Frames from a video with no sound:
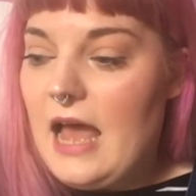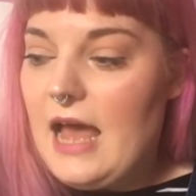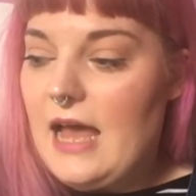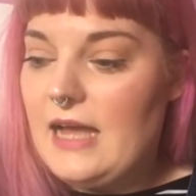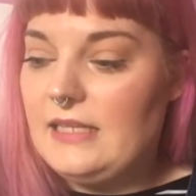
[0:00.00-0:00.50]

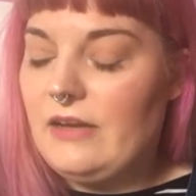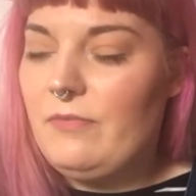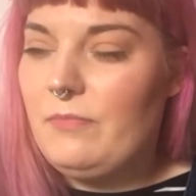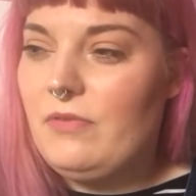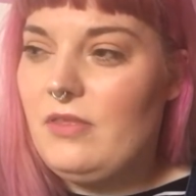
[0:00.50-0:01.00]
And I
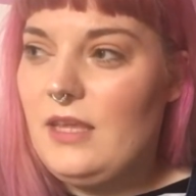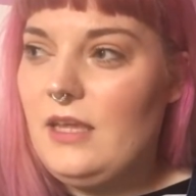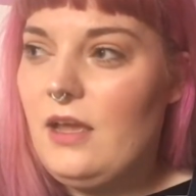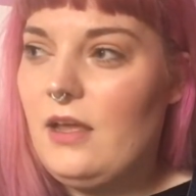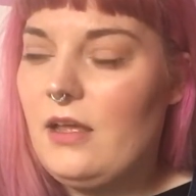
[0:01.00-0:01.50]

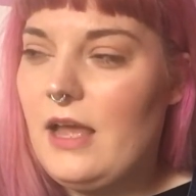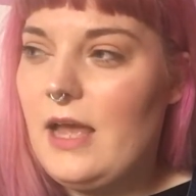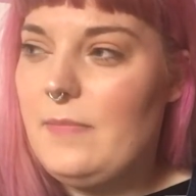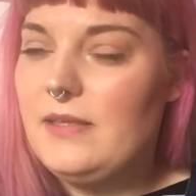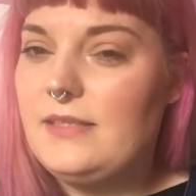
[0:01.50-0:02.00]
think
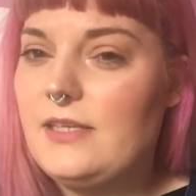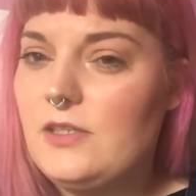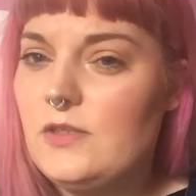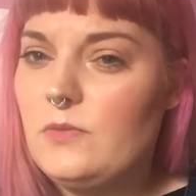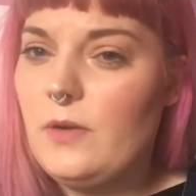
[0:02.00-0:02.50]
um, the
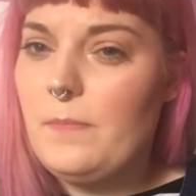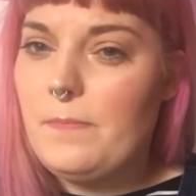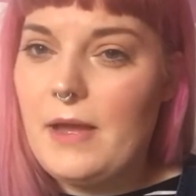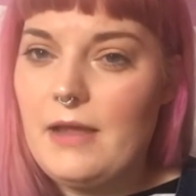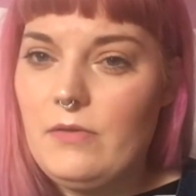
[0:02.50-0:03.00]
sessions were
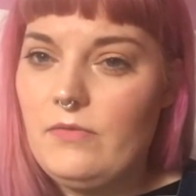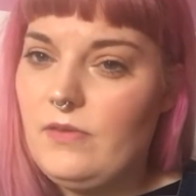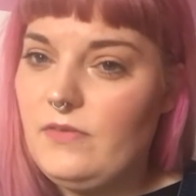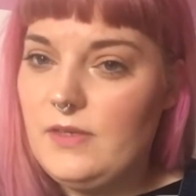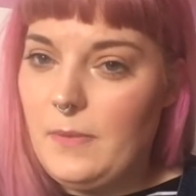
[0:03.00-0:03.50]
about
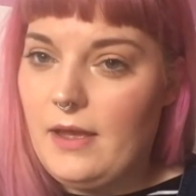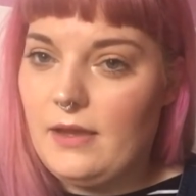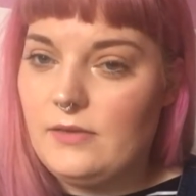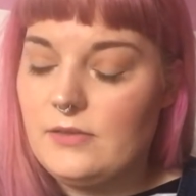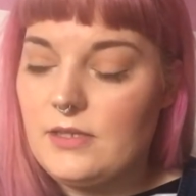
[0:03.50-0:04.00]

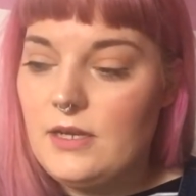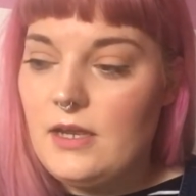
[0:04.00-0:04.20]
£50.